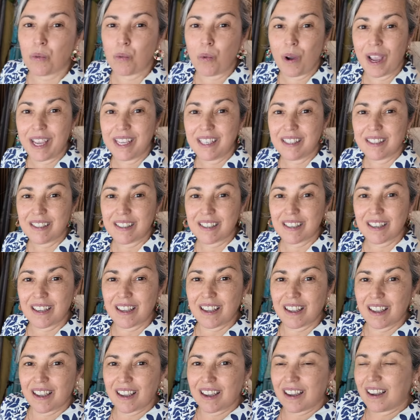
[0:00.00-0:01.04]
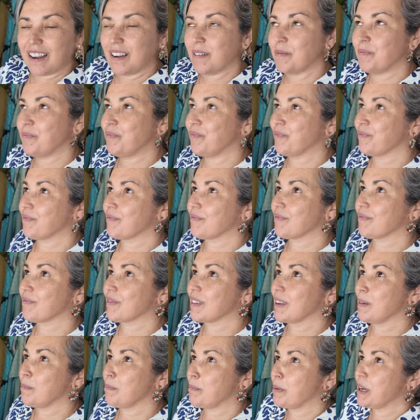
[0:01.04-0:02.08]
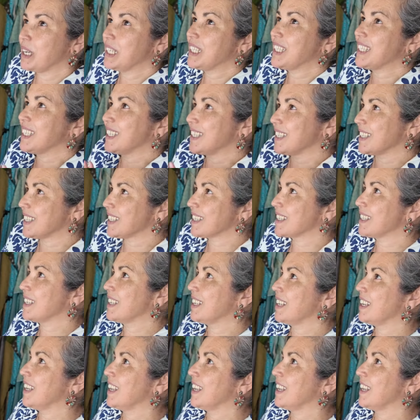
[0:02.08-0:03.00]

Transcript: weight, presence.